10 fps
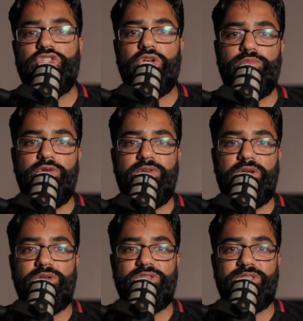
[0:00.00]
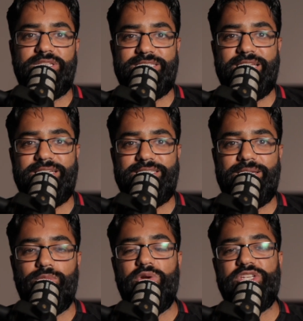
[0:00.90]
So moving on to the second
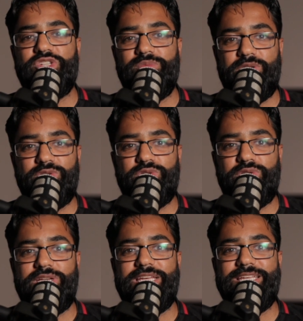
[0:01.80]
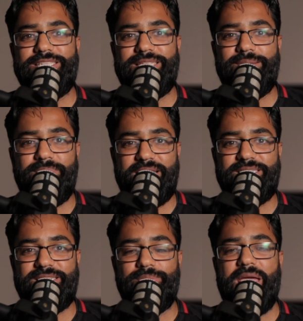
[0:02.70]
tip, which to be honest with you is the
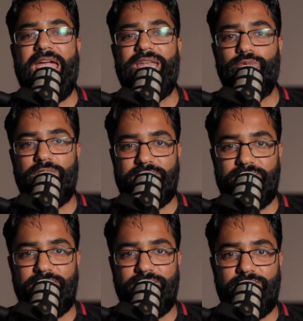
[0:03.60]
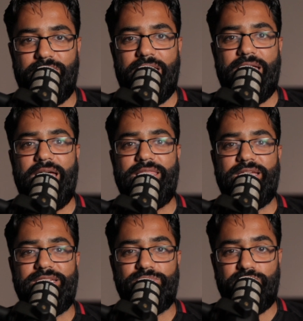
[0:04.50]
best tip anyone can you, and
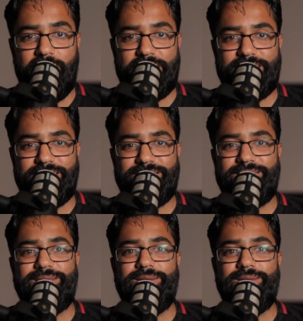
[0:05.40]
that is practice,